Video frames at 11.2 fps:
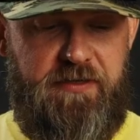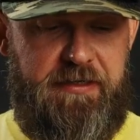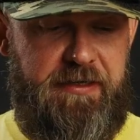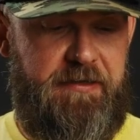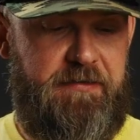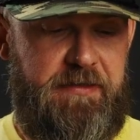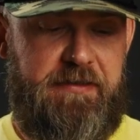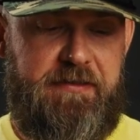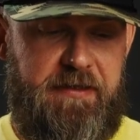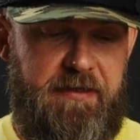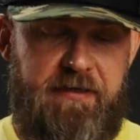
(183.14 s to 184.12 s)
right now.
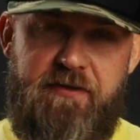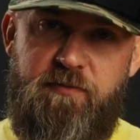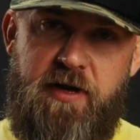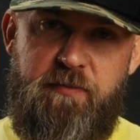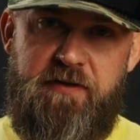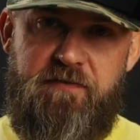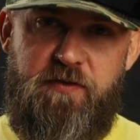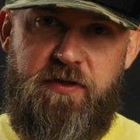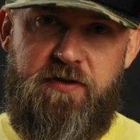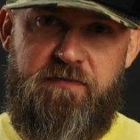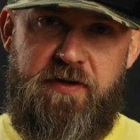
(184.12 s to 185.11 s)
There might be a
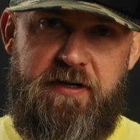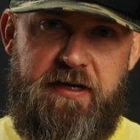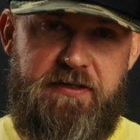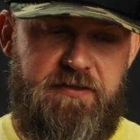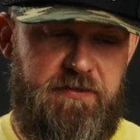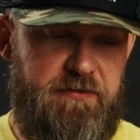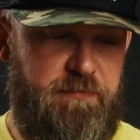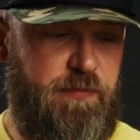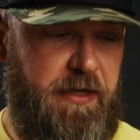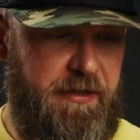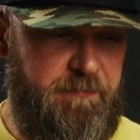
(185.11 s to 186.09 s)
few other variations,
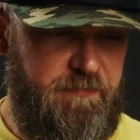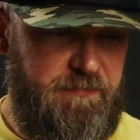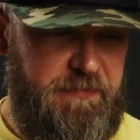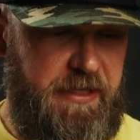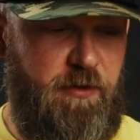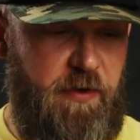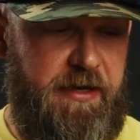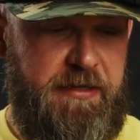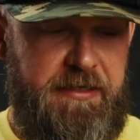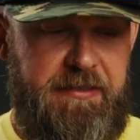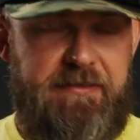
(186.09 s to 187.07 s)
but
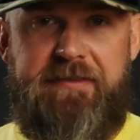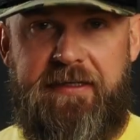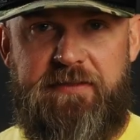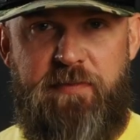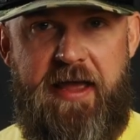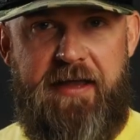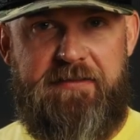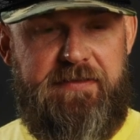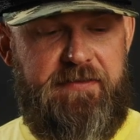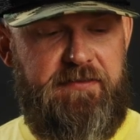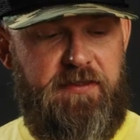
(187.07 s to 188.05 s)
anyway, 6 max
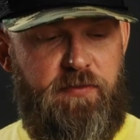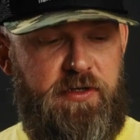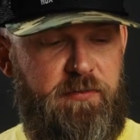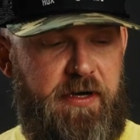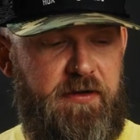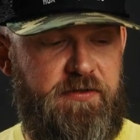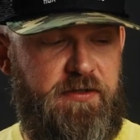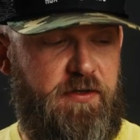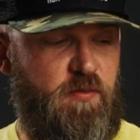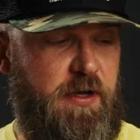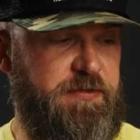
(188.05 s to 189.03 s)
Sons Liberty barrels on
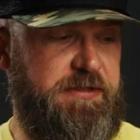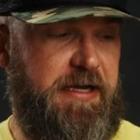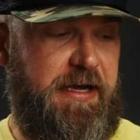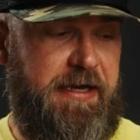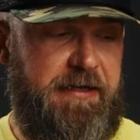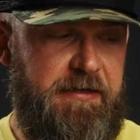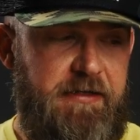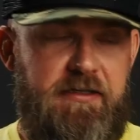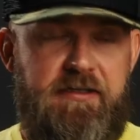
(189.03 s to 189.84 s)
the website.